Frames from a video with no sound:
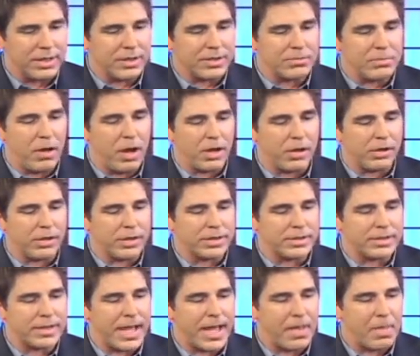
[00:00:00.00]
this model
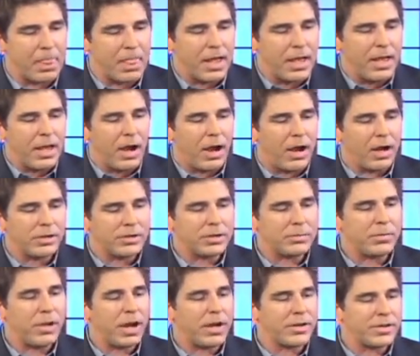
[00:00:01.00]
is that our
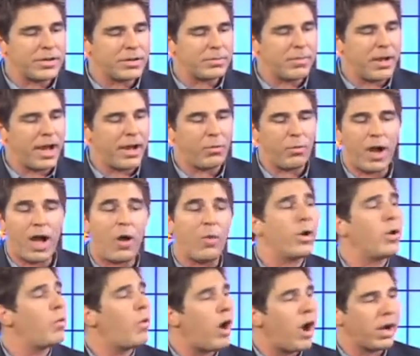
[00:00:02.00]
subconscious mind, while
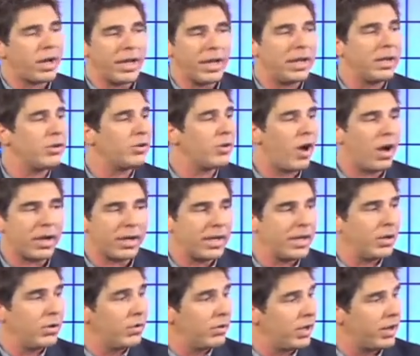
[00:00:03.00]
we're walking and
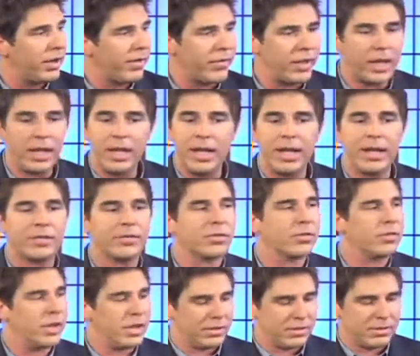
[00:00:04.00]
talking and everything,
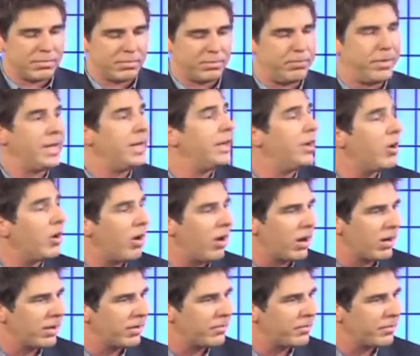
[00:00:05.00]
it's beating our
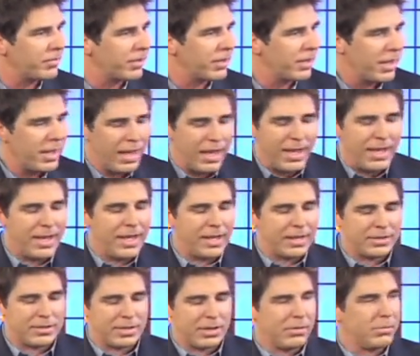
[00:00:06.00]
heart.
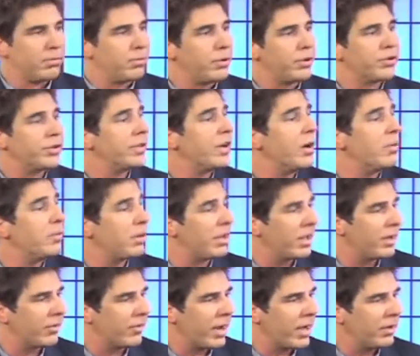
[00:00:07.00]
It's pushing our
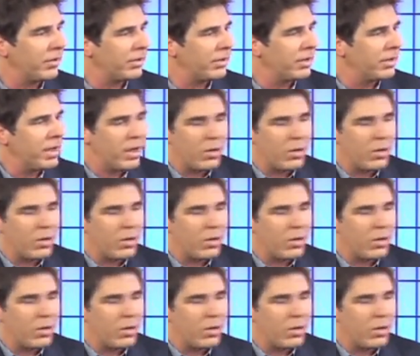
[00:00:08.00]
blood around.